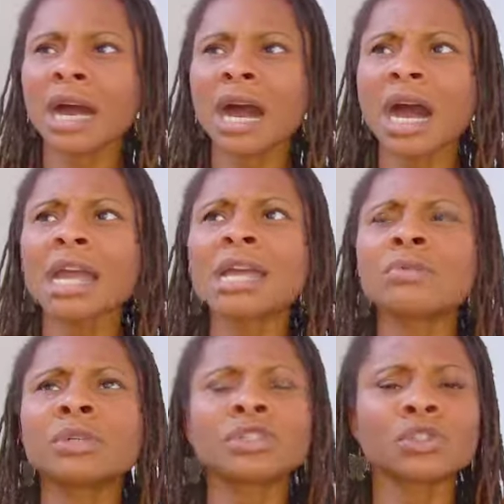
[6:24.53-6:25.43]
I
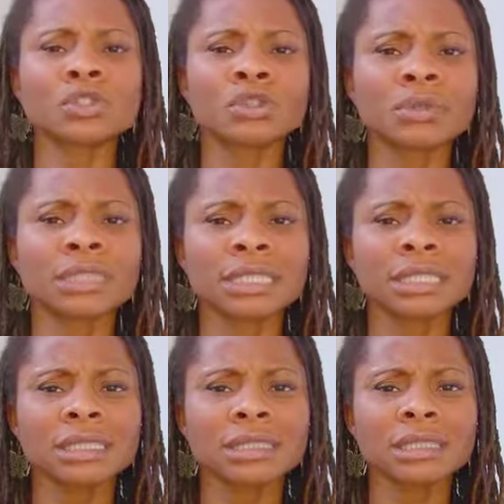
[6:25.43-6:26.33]
wasn't sure what
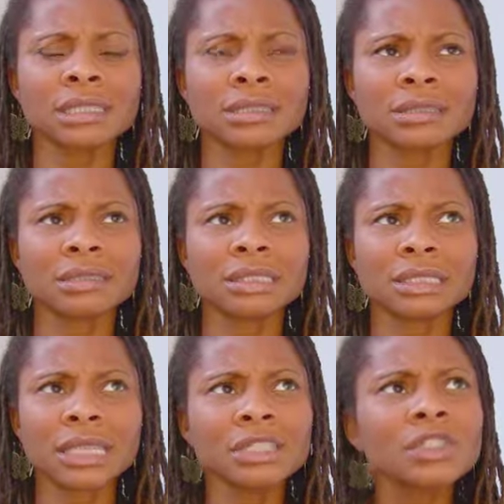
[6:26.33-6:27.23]
his
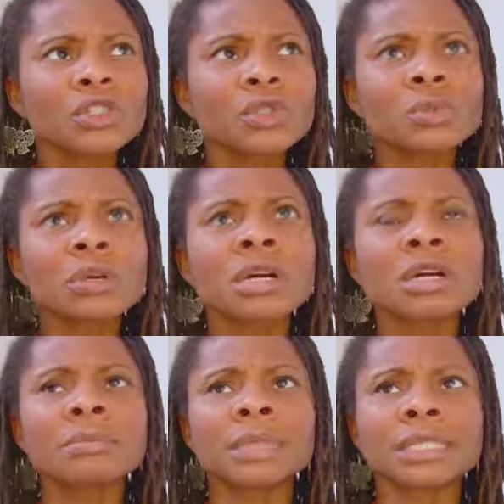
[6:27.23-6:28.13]
intentions
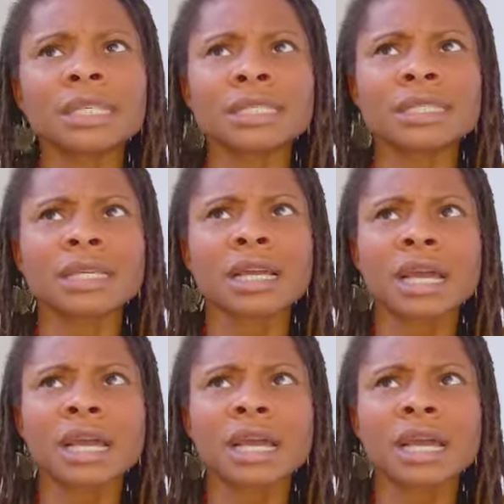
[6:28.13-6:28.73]
were, because